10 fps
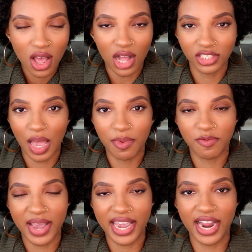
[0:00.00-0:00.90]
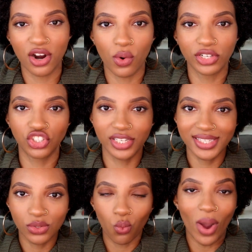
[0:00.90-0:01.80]
on top of my hair, or it's
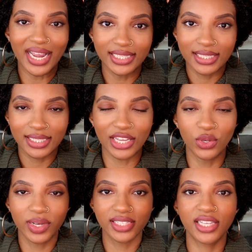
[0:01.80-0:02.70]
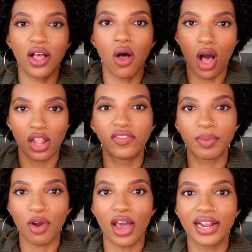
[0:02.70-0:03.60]
just white. Like you can tell all of
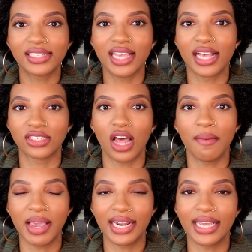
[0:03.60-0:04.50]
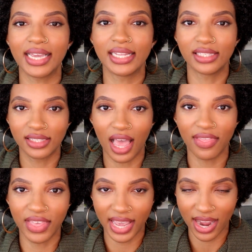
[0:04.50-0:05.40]
the product has not made it
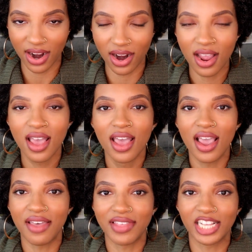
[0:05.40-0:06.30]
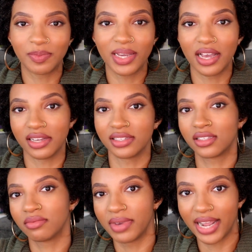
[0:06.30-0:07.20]
inside the hair, and that's
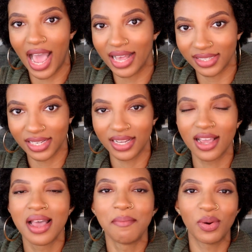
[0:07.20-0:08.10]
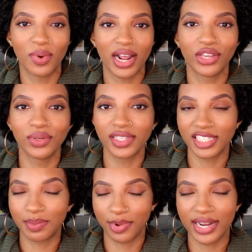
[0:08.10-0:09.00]
because it hasn't. But when I use
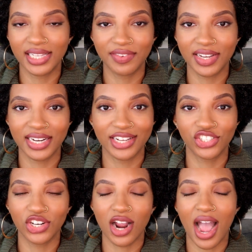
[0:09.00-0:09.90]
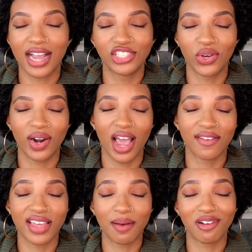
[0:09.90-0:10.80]
a spray leave-in conditioner, I don't
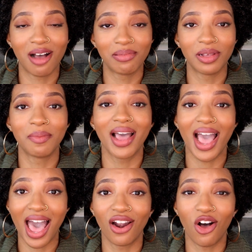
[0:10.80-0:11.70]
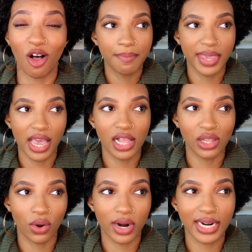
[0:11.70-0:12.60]
have that problem at all.
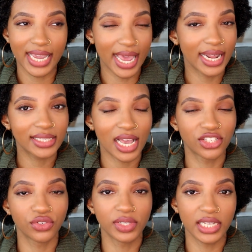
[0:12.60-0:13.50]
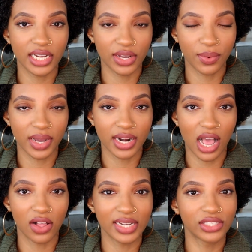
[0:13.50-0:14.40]
Miel Organics has a really good one.
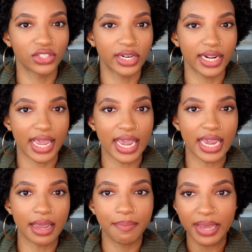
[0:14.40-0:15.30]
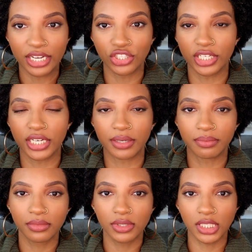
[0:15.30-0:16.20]
I'll insert a picture
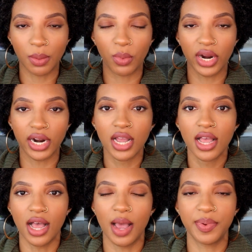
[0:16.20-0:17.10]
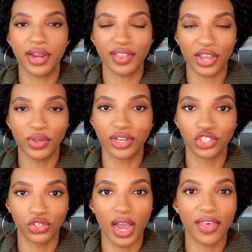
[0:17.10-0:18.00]
somewhere up here that you can
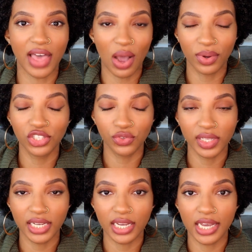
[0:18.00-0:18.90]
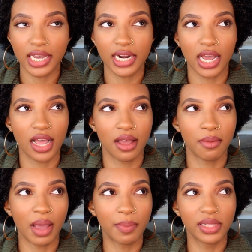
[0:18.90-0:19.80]
try. That one is really good.
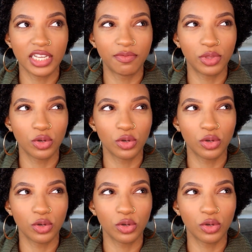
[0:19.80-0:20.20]
I believe